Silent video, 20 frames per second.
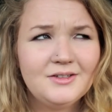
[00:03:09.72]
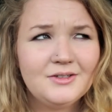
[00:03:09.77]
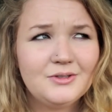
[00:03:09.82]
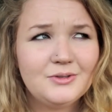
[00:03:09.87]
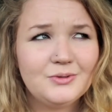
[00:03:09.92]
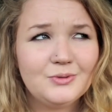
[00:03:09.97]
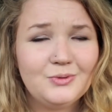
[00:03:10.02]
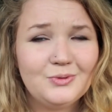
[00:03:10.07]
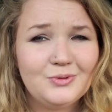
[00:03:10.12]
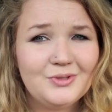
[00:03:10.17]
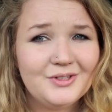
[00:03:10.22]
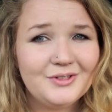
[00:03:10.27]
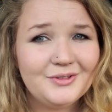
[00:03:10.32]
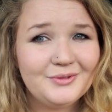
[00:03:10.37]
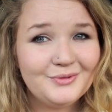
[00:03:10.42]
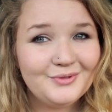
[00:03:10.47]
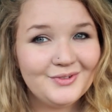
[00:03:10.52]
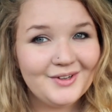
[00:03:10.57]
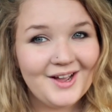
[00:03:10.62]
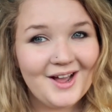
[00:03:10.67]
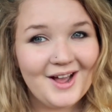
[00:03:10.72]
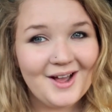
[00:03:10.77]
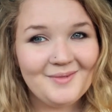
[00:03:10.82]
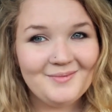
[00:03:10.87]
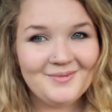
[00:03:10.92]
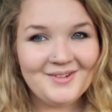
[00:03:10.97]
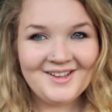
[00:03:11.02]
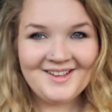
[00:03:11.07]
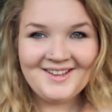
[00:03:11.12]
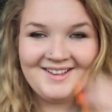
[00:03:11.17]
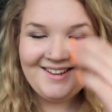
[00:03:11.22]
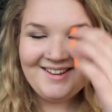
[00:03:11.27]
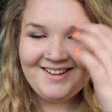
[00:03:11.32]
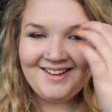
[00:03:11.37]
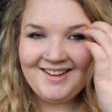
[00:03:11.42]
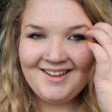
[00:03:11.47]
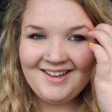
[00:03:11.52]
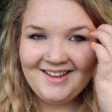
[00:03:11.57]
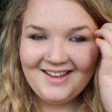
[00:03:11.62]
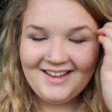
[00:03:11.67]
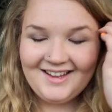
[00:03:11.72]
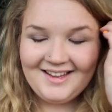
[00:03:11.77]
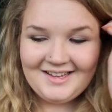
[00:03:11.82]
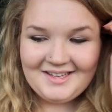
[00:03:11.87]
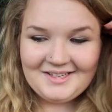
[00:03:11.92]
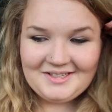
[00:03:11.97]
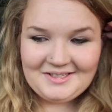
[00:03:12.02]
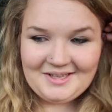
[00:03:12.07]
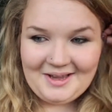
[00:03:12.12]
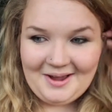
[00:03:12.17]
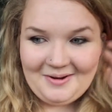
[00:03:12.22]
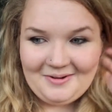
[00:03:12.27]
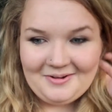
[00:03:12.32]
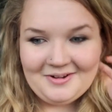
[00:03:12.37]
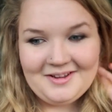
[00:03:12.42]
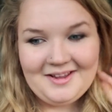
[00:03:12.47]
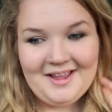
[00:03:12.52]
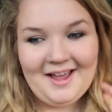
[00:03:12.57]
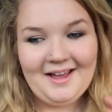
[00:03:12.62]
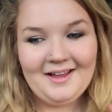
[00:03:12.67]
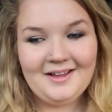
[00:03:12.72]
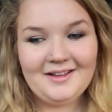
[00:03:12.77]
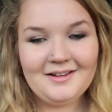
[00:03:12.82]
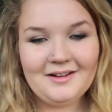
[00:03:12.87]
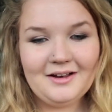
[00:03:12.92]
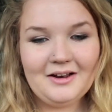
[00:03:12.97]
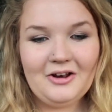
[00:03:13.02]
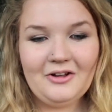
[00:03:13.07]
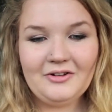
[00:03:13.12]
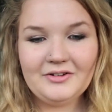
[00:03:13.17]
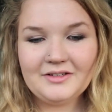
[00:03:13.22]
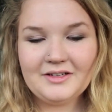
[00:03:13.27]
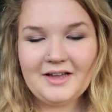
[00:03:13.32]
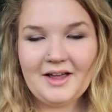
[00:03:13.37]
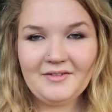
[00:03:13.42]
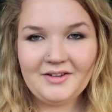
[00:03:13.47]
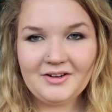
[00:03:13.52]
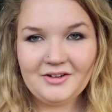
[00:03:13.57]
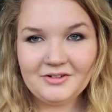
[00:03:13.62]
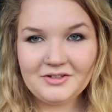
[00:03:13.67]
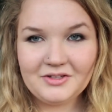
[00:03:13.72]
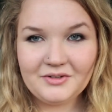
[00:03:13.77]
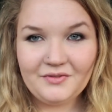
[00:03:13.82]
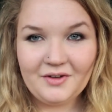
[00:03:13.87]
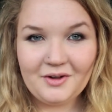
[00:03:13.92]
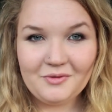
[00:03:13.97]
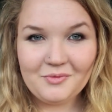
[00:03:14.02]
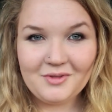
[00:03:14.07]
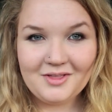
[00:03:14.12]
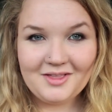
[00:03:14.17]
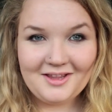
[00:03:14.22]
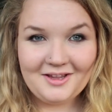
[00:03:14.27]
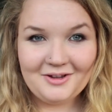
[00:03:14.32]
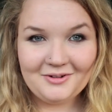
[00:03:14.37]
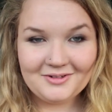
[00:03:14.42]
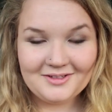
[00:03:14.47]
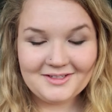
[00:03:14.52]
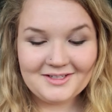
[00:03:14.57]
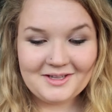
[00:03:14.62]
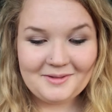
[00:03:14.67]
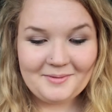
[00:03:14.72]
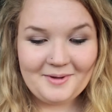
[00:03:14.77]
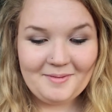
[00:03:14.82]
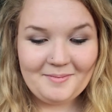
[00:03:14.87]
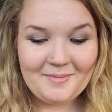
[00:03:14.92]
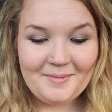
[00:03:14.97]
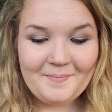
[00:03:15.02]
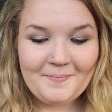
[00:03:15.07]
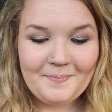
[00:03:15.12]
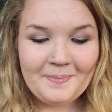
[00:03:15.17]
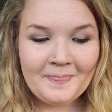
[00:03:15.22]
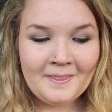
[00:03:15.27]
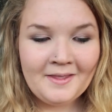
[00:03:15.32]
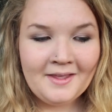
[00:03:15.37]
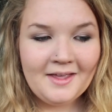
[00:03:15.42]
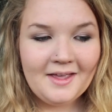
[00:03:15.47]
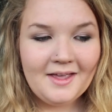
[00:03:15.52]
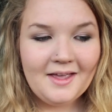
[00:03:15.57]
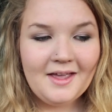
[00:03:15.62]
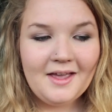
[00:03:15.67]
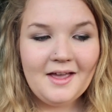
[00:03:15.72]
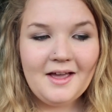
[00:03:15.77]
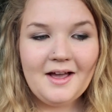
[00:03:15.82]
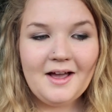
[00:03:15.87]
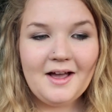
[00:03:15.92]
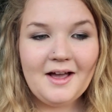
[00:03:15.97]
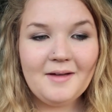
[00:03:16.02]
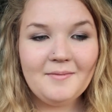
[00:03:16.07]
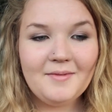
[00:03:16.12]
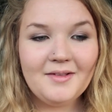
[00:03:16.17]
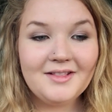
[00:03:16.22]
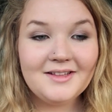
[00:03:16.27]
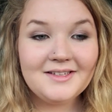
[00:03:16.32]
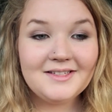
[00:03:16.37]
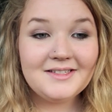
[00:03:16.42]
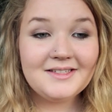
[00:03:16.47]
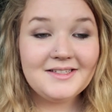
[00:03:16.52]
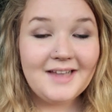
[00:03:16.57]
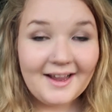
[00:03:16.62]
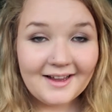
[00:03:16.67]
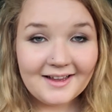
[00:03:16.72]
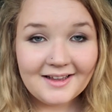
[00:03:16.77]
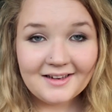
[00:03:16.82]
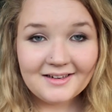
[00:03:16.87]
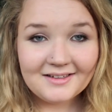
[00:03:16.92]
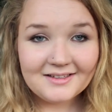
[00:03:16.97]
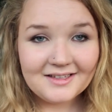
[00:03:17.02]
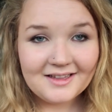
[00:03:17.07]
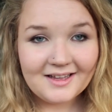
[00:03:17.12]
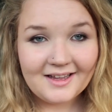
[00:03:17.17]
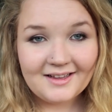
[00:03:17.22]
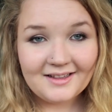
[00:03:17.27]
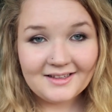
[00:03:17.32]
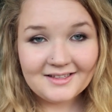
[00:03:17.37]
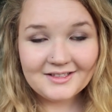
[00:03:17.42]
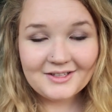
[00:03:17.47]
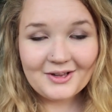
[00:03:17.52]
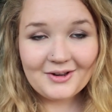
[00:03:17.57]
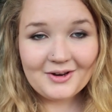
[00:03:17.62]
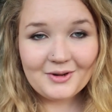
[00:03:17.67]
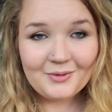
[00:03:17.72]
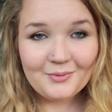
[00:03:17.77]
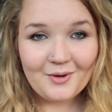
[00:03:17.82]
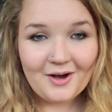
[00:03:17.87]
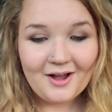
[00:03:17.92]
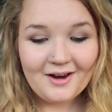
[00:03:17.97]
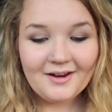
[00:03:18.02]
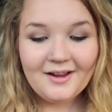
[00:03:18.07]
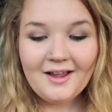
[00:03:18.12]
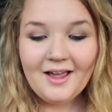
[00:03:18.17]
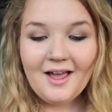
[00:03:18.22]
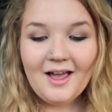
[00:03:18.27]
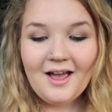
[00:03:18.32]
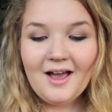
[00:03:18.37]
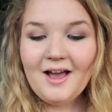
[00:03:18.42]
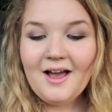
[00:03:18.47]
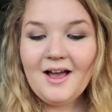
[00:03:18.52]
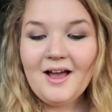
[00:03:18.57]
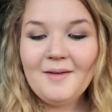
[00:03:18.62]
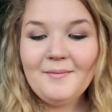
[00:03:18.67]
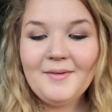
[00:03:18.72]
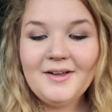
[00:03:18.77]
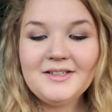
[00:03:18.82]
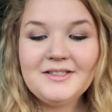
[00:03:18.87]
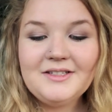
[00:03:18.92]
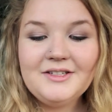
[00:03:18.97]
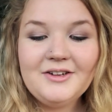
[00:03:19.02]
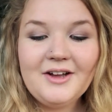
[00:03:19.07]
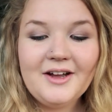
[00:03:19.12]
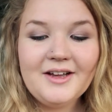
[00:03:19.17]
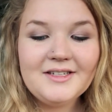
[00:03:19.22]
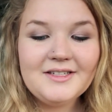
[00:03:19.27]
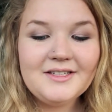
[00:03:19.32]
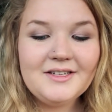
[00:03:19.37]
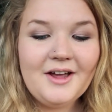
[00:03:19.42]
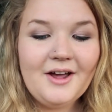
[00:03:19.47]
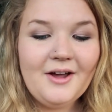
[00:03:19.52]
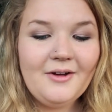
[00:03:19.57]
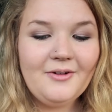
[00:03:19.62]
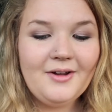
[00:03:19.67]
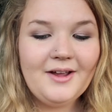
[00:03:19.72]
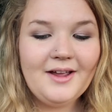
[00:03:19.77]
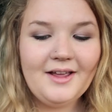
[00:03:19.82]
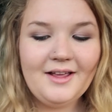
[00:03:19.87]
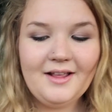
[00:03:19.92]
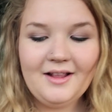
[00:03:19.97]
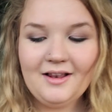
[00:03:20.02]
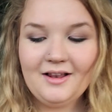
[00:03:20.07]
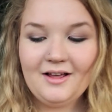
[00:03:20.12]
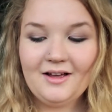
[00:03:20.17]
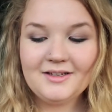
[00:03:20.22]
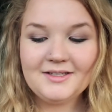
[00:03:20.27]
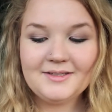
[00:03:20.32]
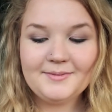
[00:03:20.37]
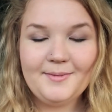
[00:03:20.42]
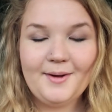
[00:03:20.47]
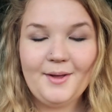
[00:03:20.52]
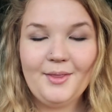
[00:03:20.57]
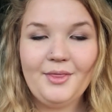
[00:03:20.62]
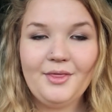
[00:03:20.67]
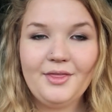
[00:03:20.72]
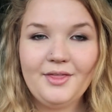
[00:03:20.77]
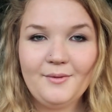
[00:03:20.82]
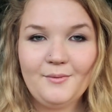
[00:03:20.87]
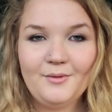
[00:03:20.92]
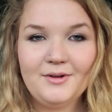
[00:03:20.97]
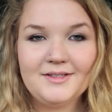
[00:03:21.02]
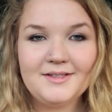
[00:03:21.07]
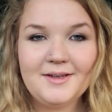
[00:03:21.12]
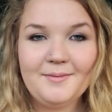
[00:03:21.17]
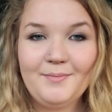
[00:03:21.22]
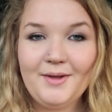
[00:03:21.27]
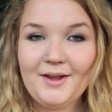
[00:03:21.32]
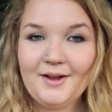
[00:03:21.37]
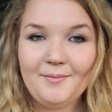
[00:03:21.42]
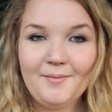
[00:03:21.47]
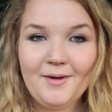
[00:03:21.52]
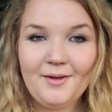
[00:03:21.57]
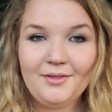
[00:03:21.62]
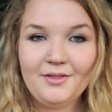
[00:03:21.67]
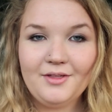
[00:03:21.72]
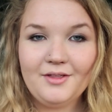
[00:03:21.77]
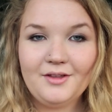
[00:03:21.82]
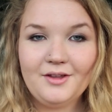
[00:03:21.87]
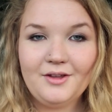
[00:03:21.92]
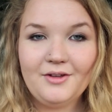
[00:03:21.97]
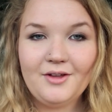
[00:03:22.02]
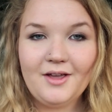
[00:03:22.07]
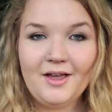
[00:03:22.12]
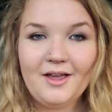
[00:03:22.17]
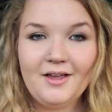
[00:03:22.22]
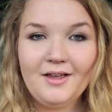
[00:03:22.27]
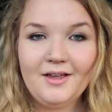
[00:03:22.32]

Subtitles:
sort of. So yeah, having lots of fun with neons at the moment. And the second thing, there's only one, as you guys know, last month was a big month in the